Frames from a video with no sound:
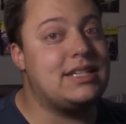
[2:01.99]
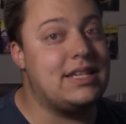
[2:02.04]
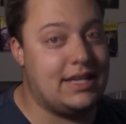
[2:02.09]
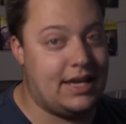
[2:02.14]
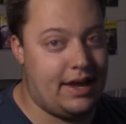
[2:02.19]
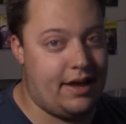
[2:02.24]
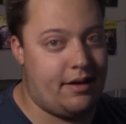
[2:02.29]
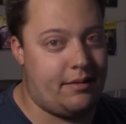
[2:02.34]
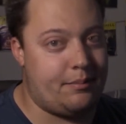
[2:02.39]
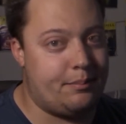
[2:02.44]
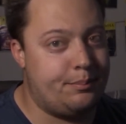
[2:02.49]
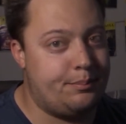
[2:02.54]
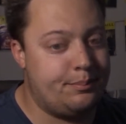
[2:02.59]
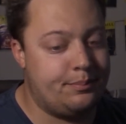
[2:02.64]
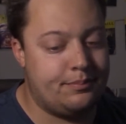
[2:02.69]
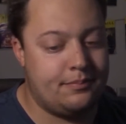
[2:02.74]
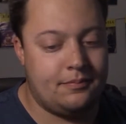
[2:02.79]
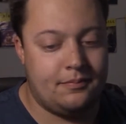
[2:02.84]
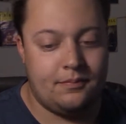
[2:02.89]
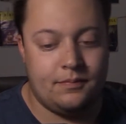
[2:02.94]
TM.
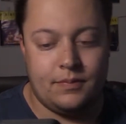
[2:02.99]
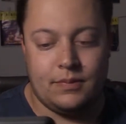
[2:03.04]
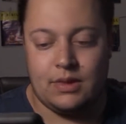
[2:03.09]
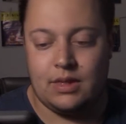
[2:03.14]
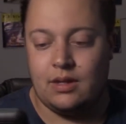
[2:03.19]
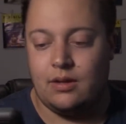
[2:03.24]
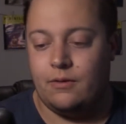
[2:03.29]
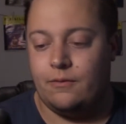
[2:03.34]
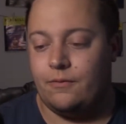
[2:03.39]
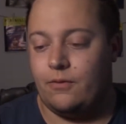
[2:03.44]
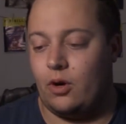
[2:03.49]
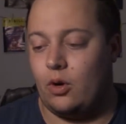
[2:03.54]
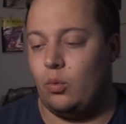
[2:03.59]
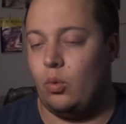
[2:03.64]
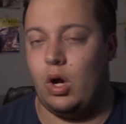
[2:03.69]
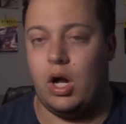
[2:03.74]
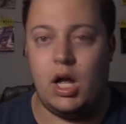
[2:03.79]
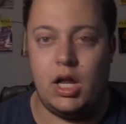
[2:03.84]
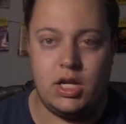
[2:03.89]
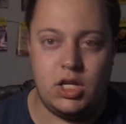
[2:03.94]
For
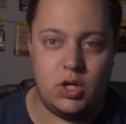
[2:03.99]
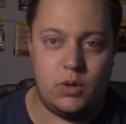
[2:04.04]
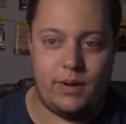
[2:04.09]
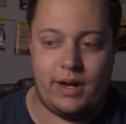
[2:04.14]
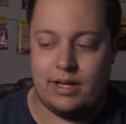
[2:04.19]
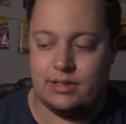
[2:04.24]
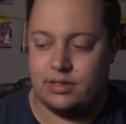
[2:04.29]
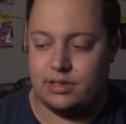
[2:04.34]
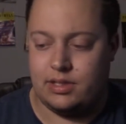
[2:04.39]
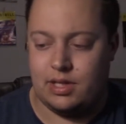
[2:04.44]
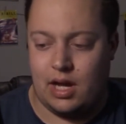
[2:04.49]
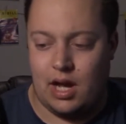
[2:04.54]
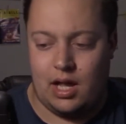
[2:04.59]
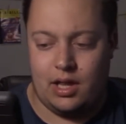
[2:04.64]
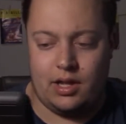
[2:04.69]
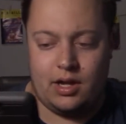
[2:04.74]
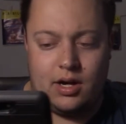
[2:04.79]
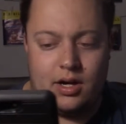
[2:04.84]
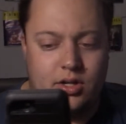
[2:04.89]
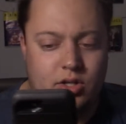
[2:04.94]
one US
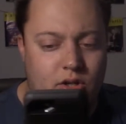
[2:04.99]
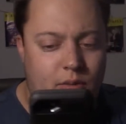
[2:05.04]
dollar,